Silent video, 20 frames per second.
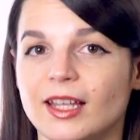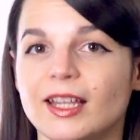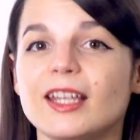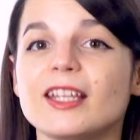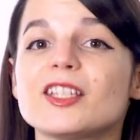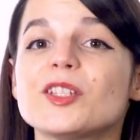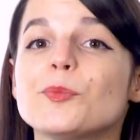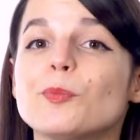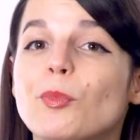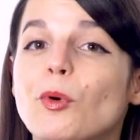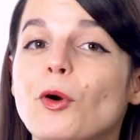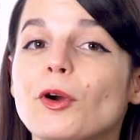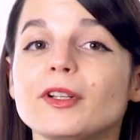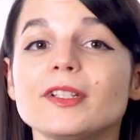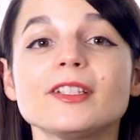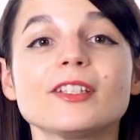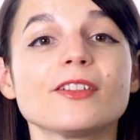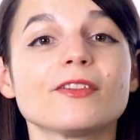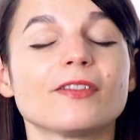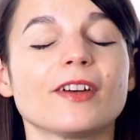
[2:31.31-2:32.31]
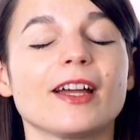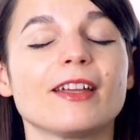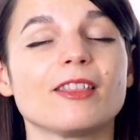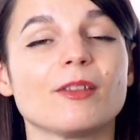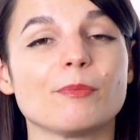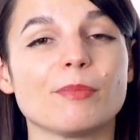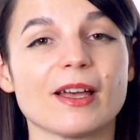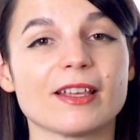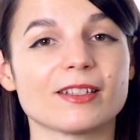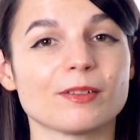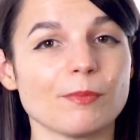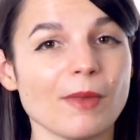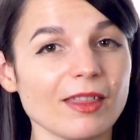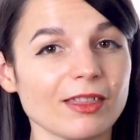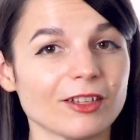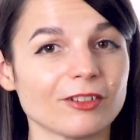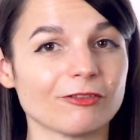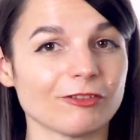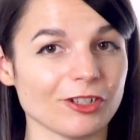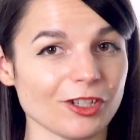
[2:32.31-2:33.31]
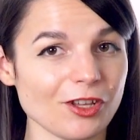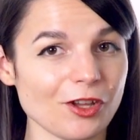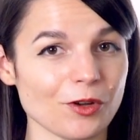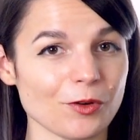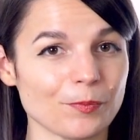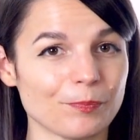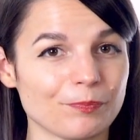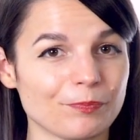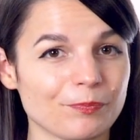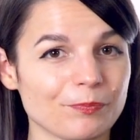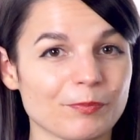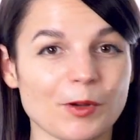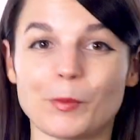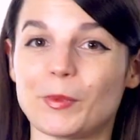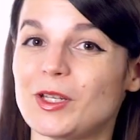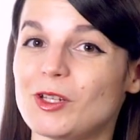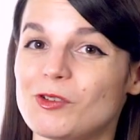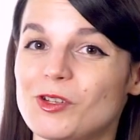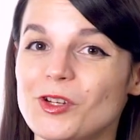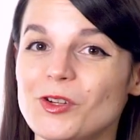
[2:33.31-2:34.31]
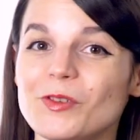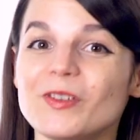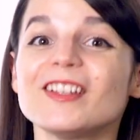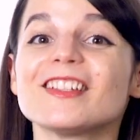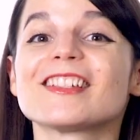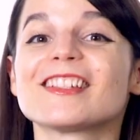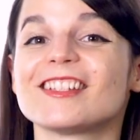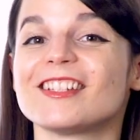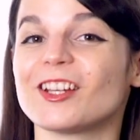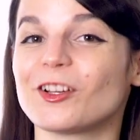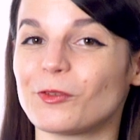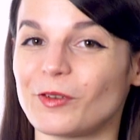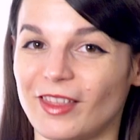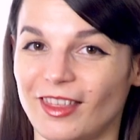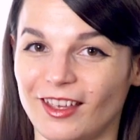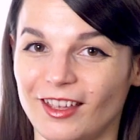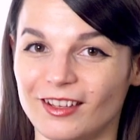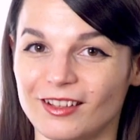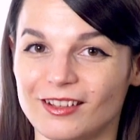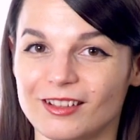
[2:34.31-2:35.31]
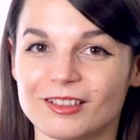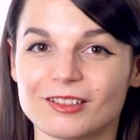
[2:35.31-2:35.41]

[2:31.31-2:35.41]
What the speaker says: It's important to find the best method for you, but when you do, stick with it.